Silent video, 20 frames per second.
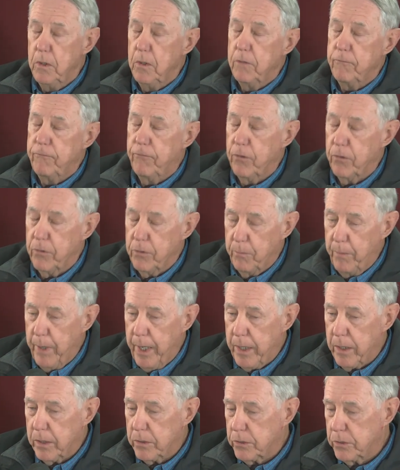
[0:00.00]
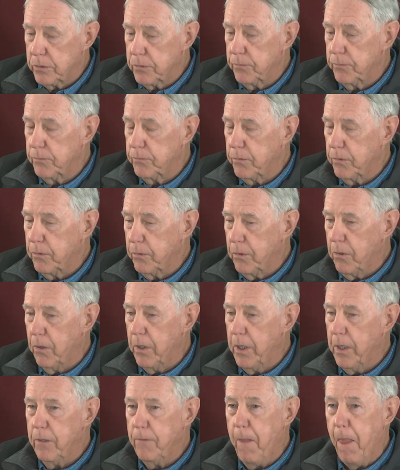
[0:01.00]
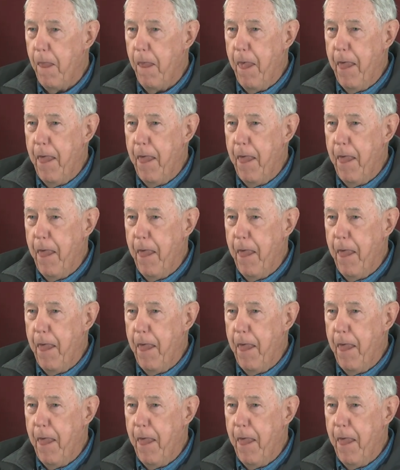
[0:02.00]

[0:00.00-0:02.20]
for the Maddox crowd.